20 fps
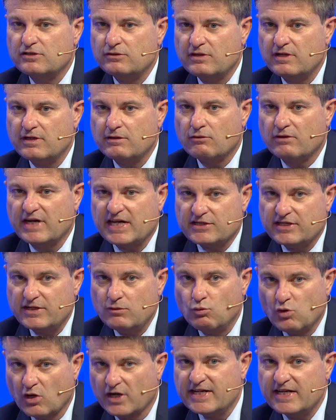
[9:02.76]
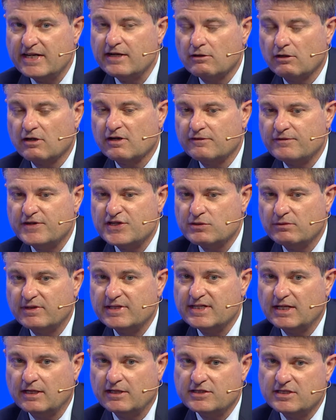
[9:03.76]
to that are actually working in artificial
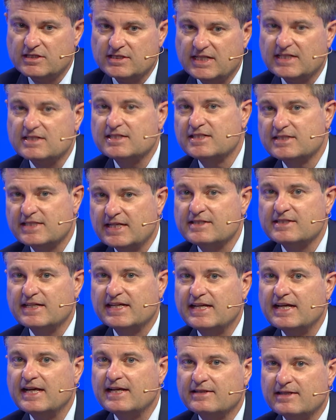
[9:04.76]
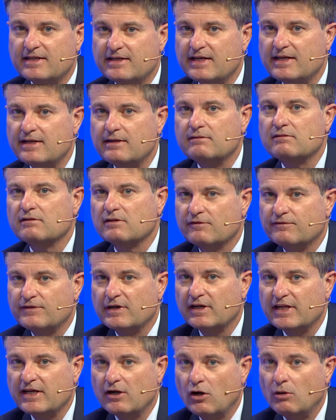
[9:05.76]
intelligence, that's the sense I get, that they are
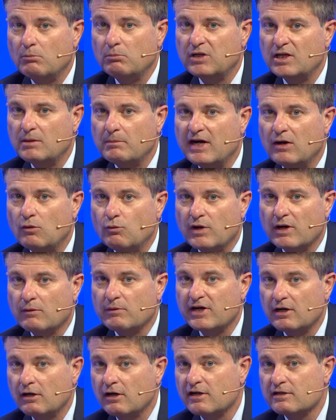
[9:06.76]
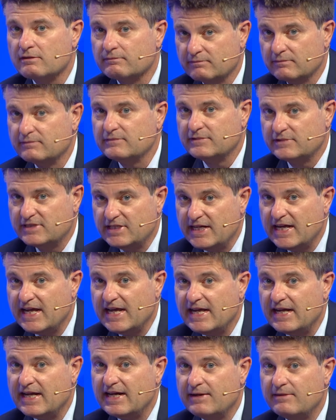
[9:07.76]
fairly humble about where we are
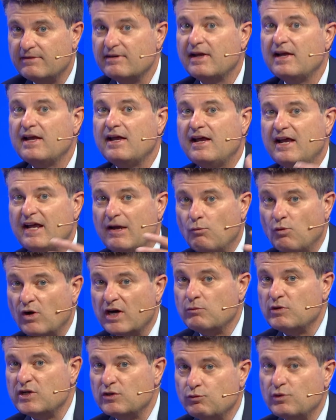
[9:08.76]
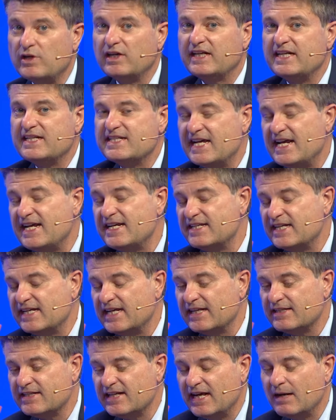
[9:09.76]
today and what it would really take to
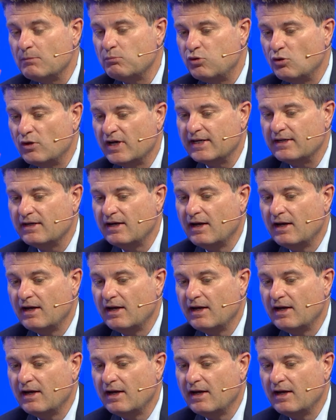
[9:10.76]
get to that point.